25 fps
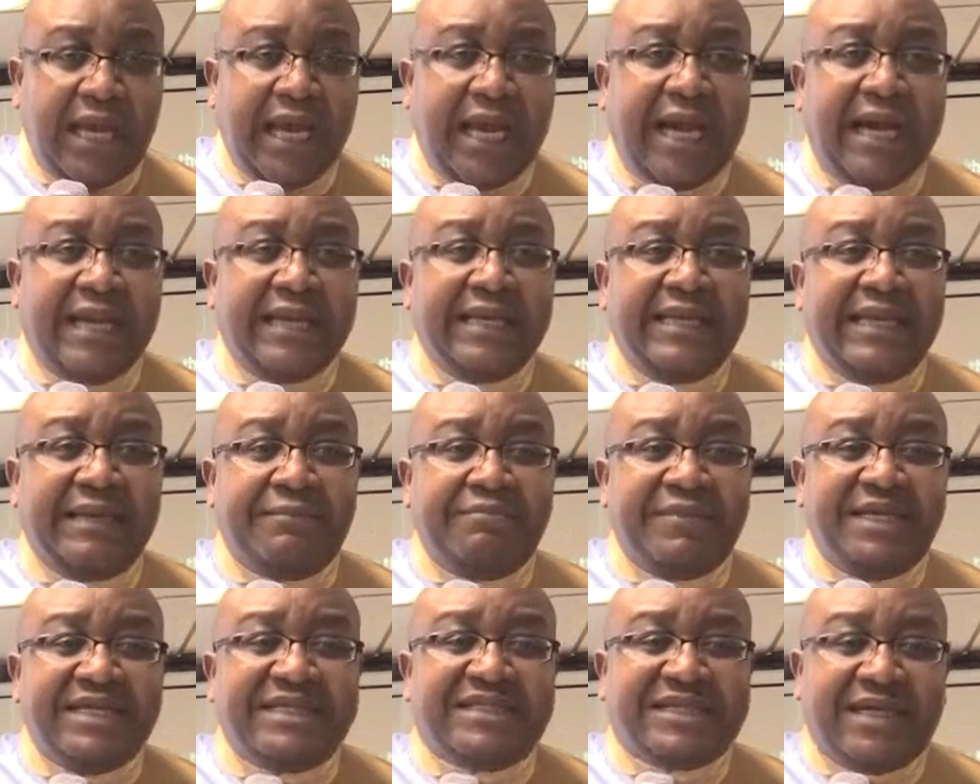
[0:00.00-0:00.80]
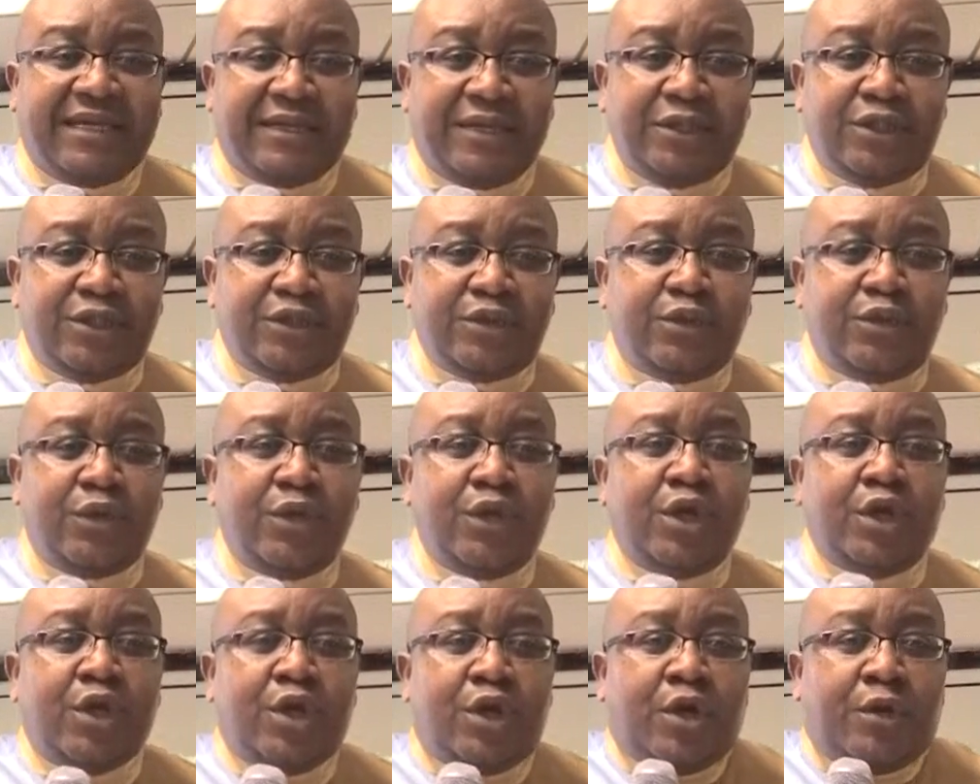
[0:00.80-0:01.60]
and let me tell
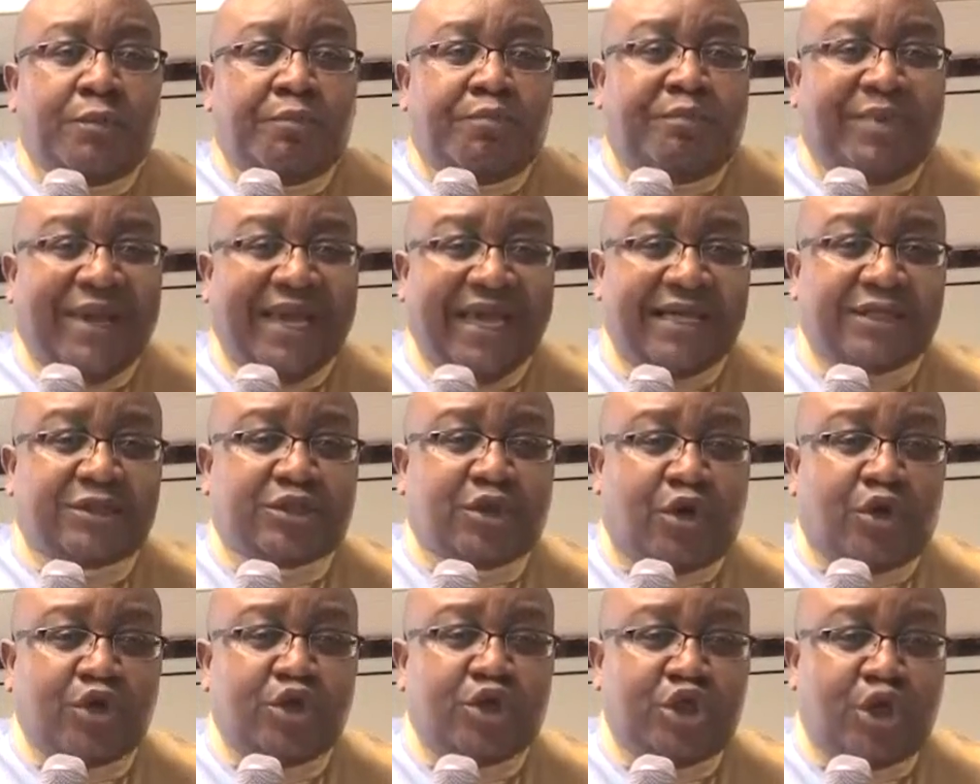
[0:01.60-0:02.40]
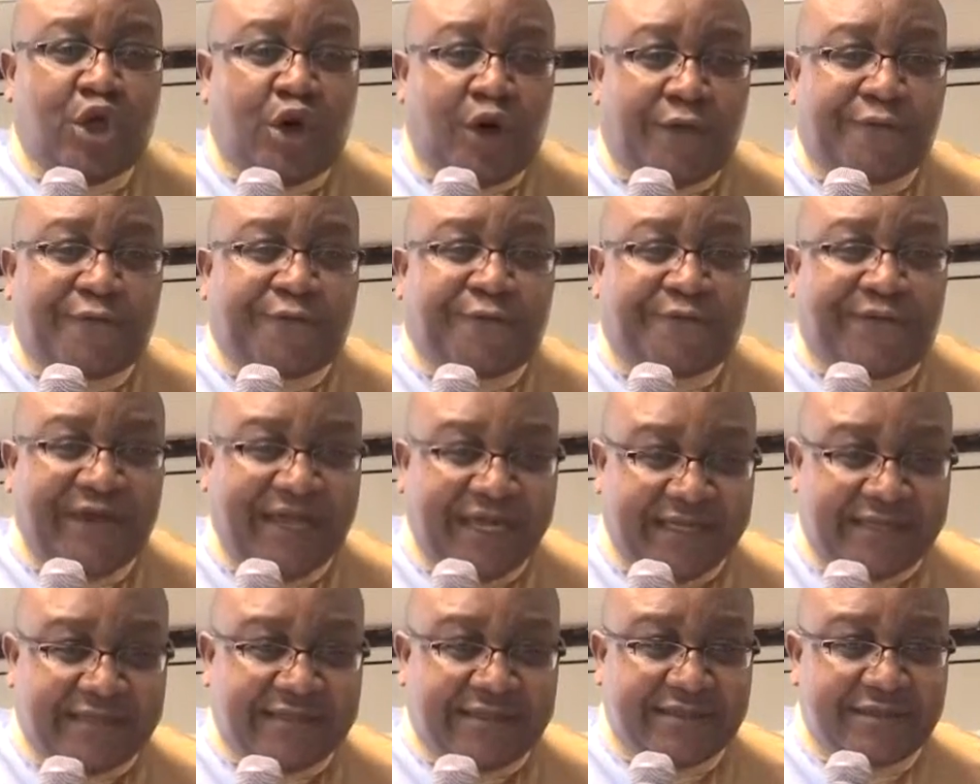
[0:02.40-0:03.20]
you based on your
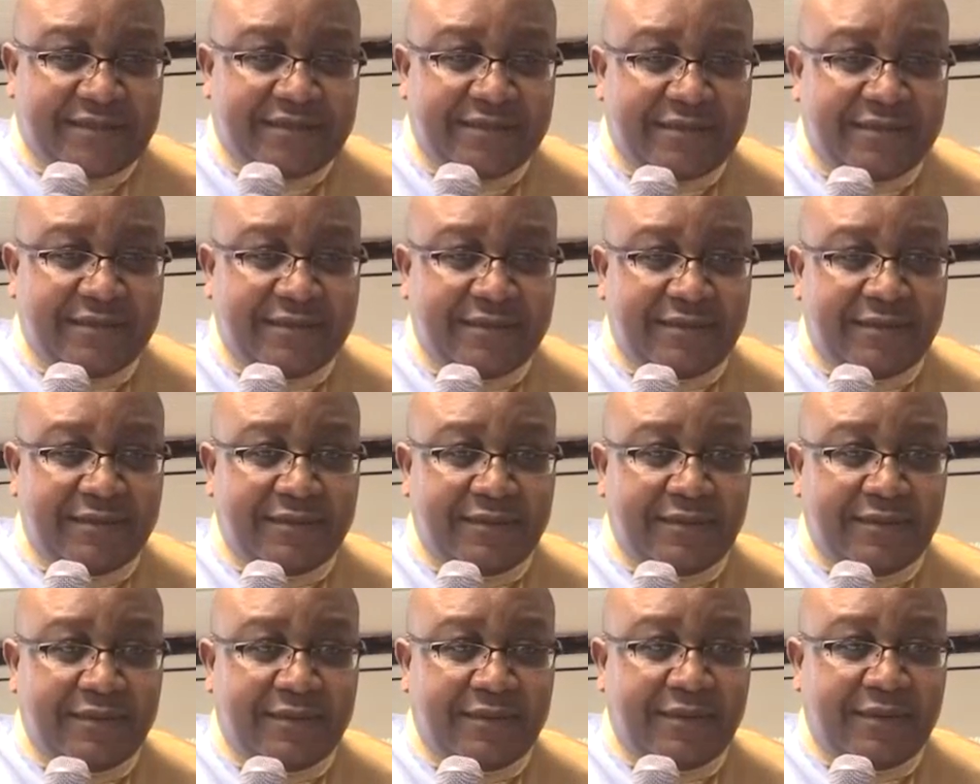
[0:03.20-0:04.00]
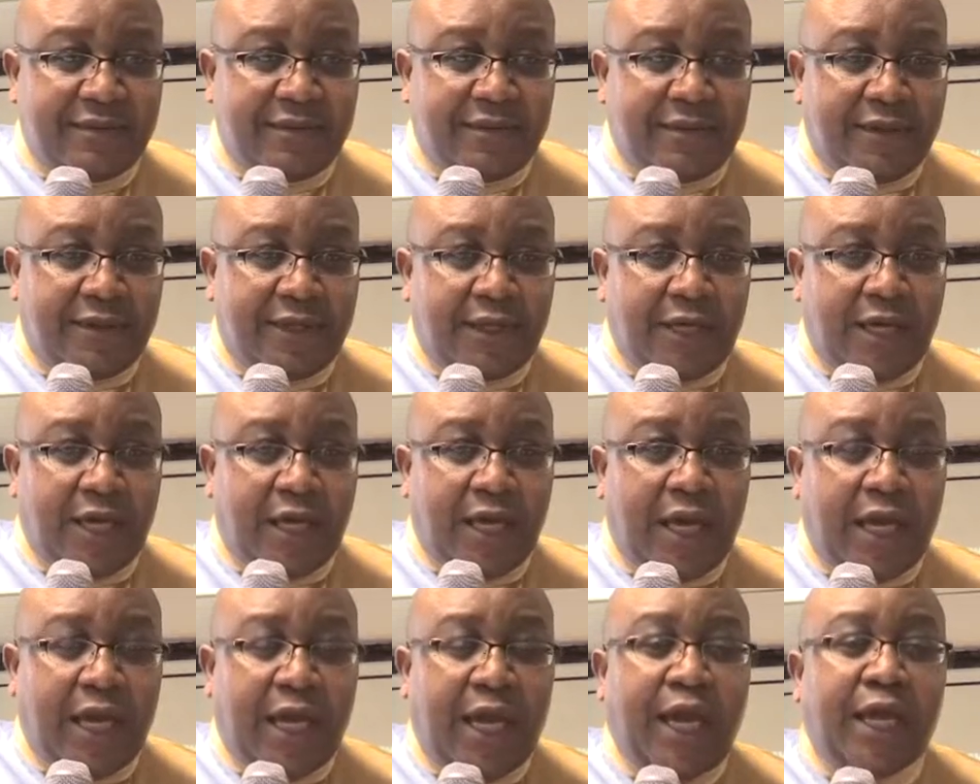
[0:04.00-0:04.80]
faith
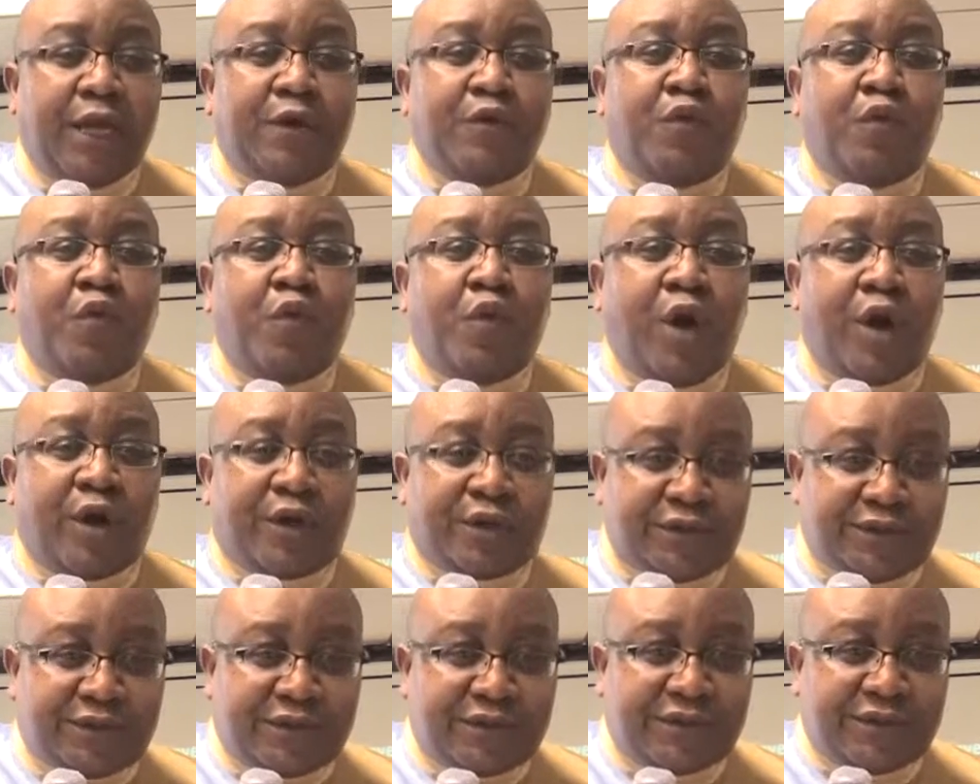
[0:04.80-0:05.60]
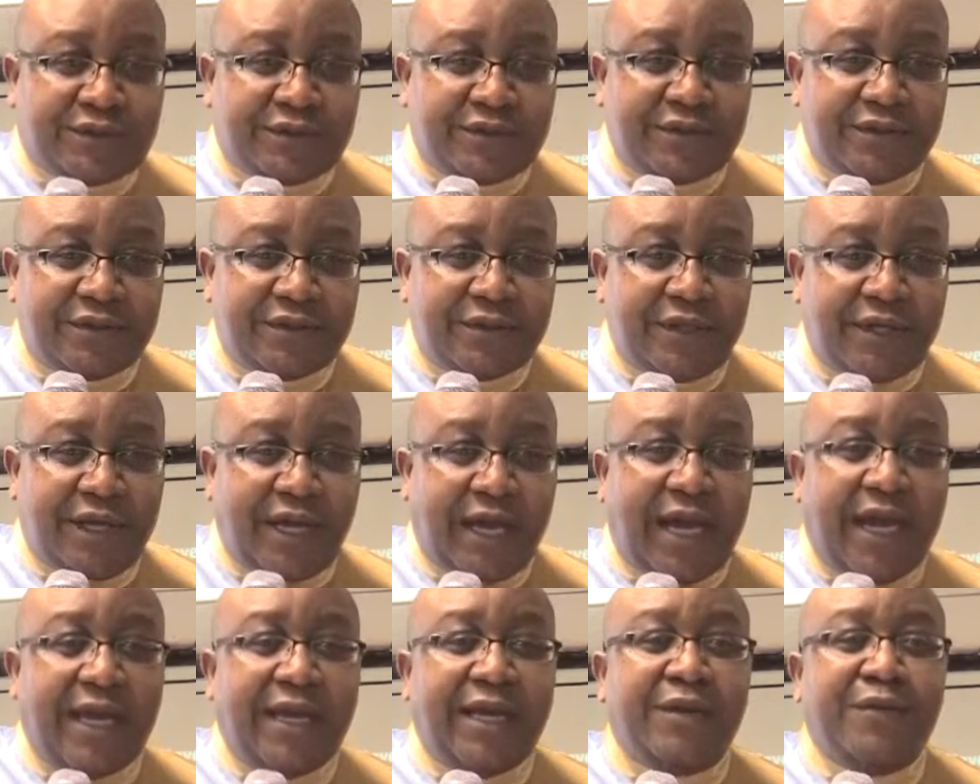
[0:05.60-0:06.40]
it works
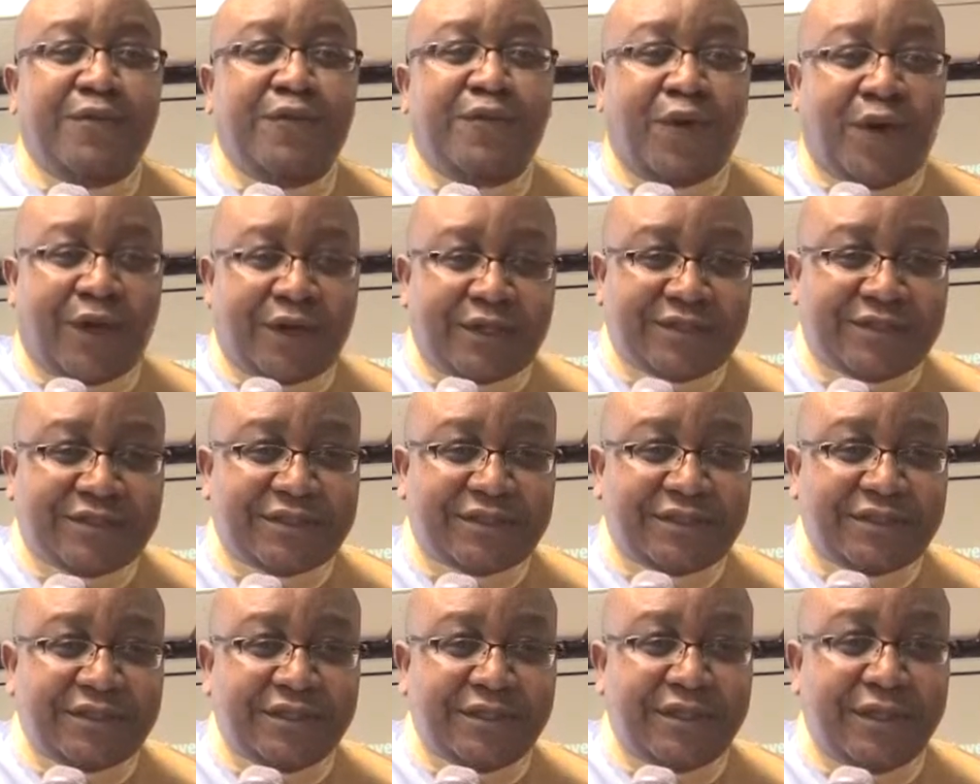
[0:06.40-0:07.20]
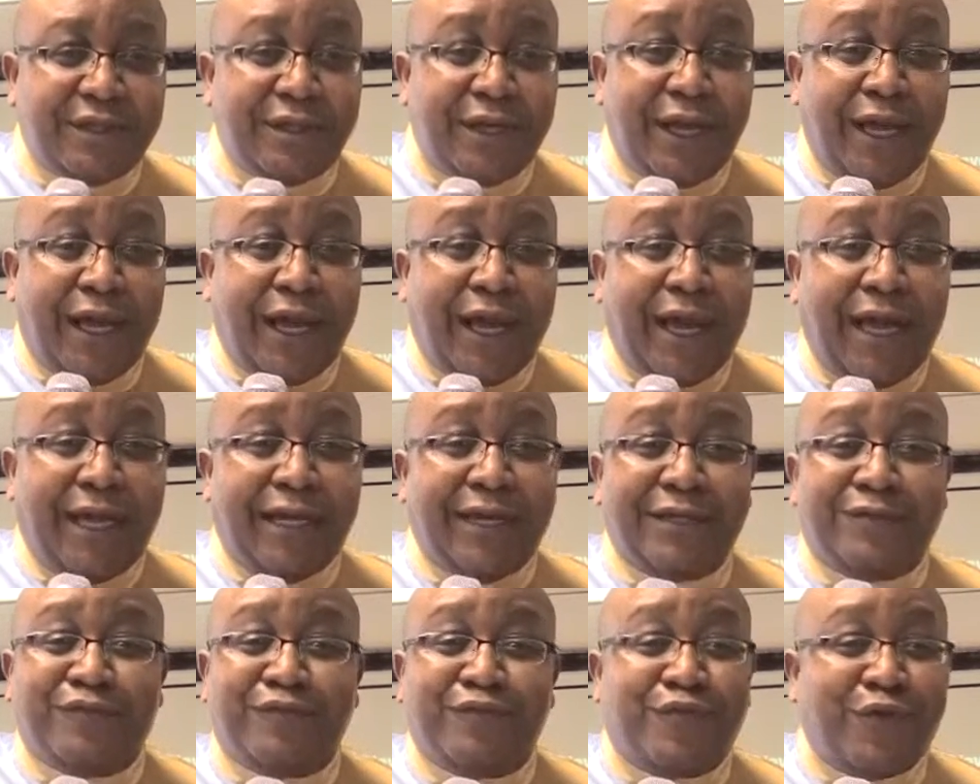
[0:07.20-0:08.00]
and it works
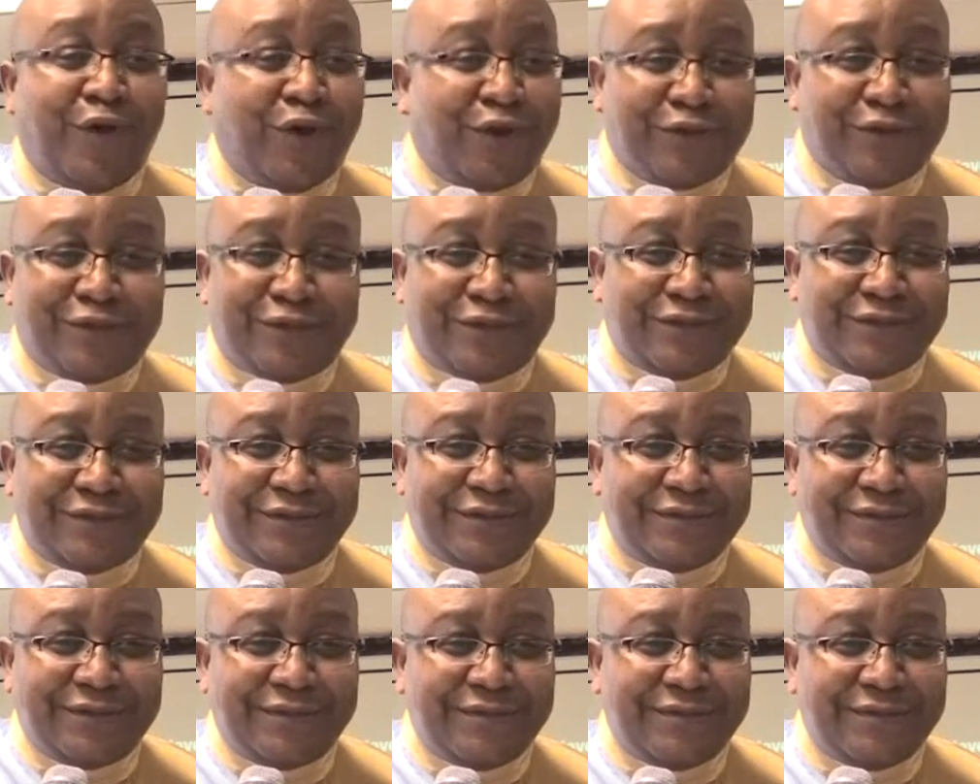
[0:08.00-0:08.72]
and it works